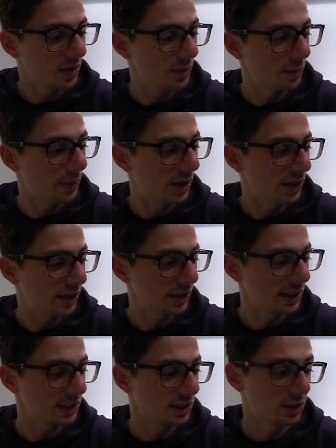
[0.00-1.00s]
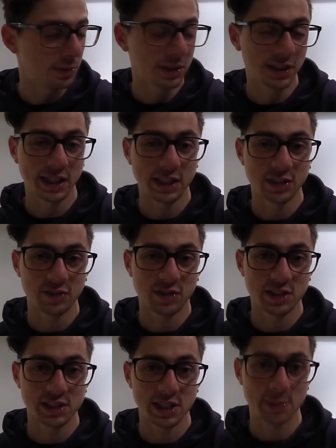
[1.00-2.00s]
But I think that's going to be the end of
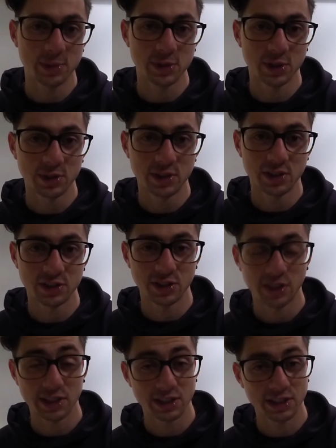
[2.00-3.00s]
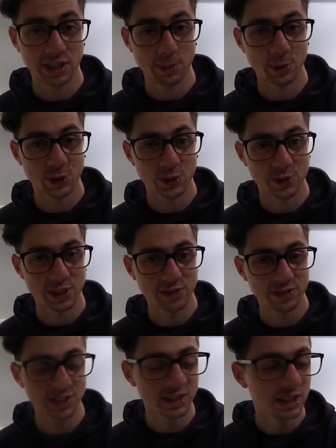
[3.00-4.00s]
this episode. So that's episode
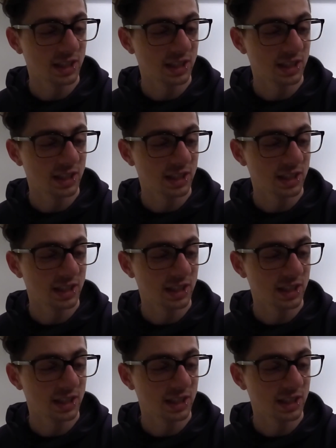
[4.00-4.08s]
7.